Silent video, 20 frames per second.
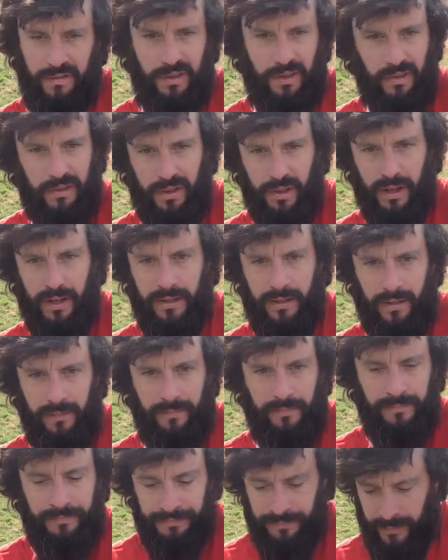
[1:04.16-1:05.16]
nutrients.
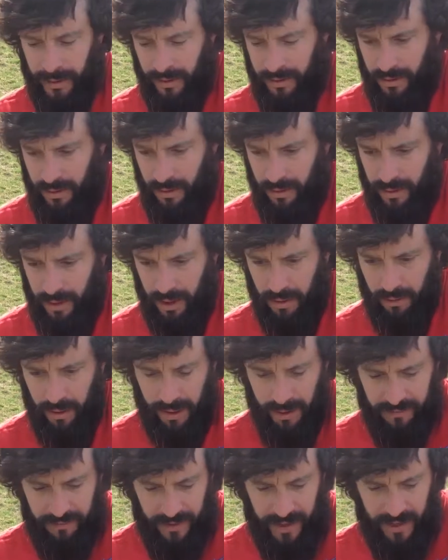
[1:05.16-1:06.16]
So
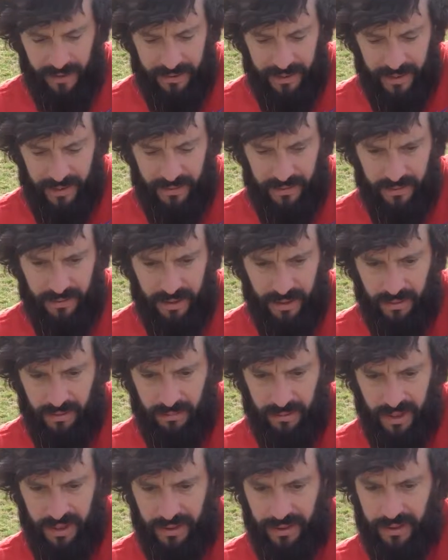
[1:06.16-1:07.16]
what I found is that
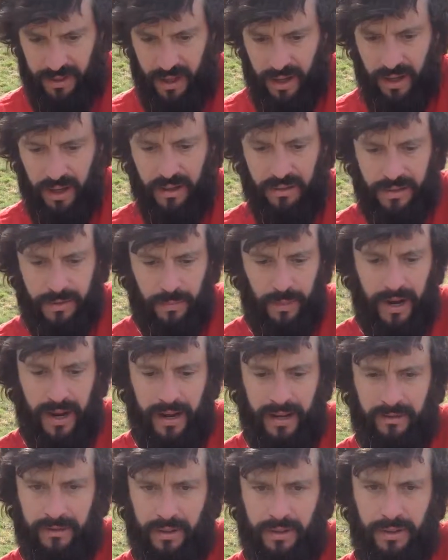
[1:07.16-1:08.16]
with
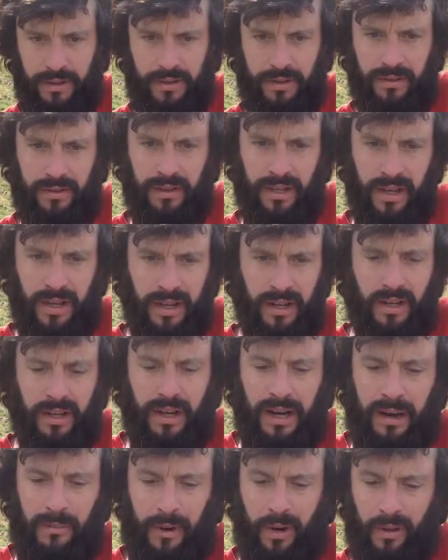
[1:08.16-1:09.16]
Sprout Evolution,
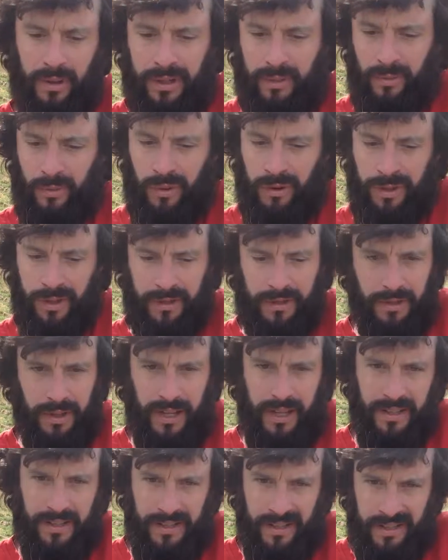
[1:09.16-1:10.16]
I'm holding more
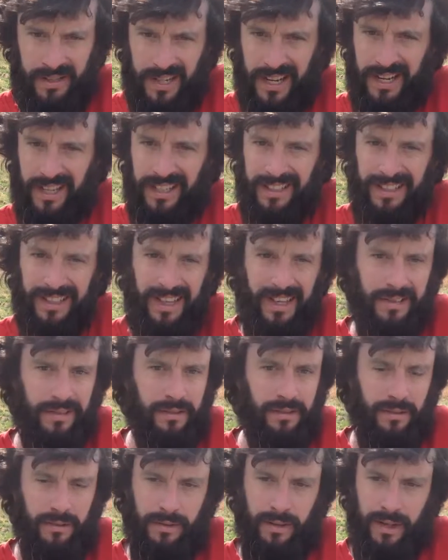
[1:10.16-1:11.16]
nutrients, it's taking less
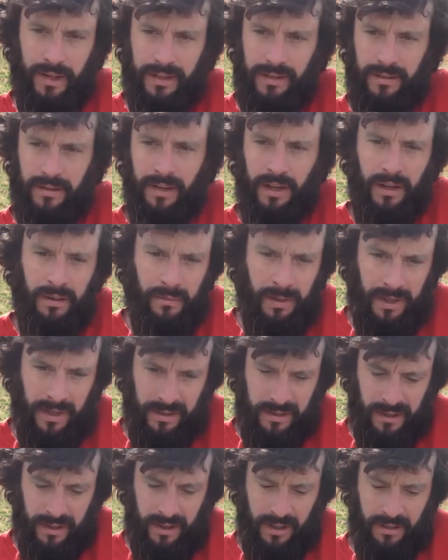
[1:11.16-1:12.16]
nutrients,
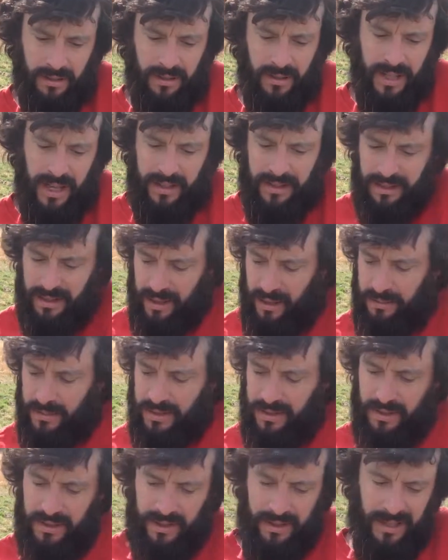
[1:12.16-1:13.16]
because that
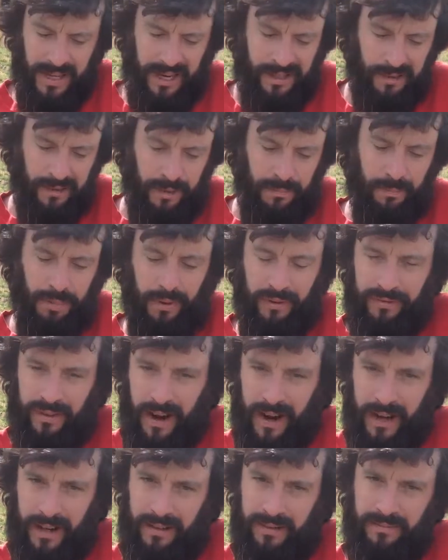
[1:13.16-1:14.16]
substance is actually
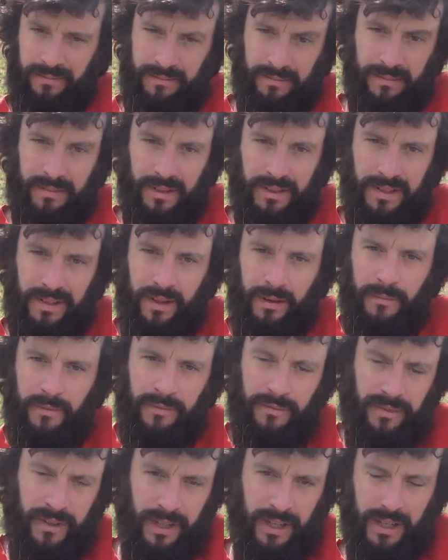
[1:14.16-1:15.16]
providing some
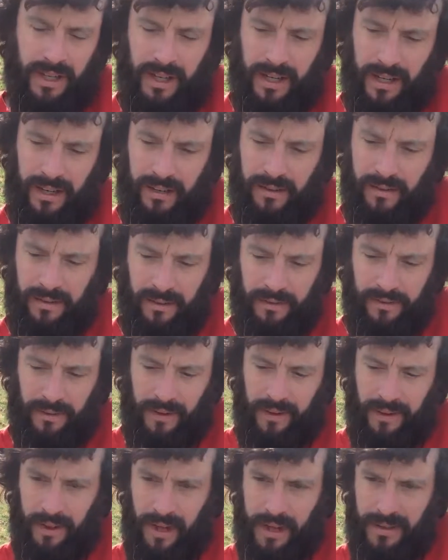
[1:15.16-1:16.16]
of the
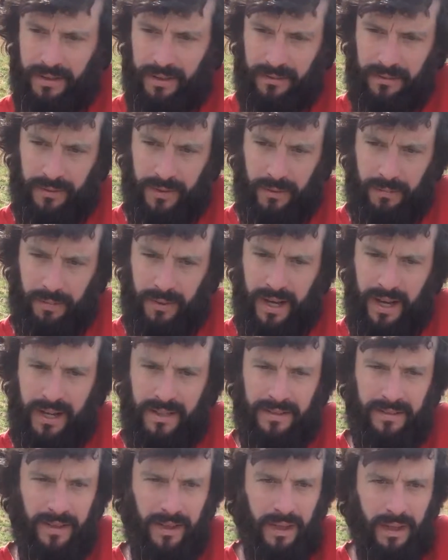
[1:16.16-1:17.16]
fertilizer for the
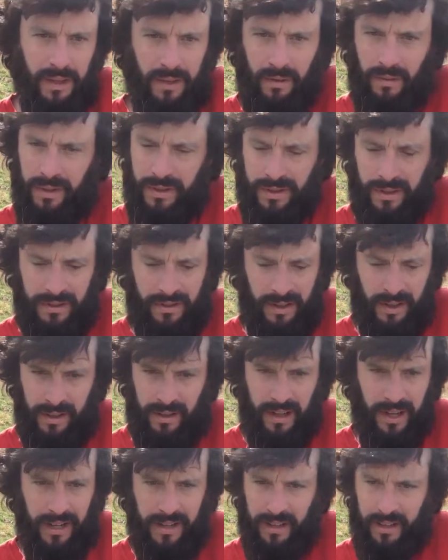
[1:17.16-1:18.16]
plants, which is
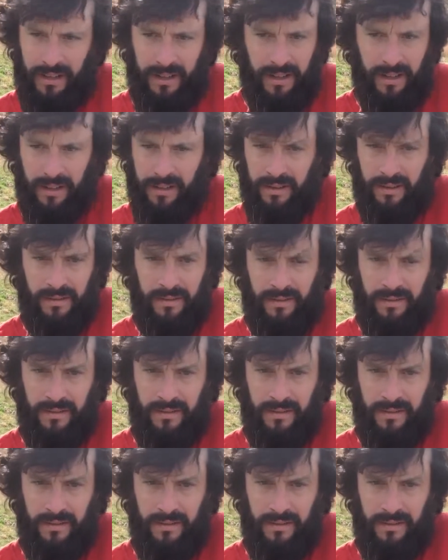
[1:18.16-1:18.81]
unlike any other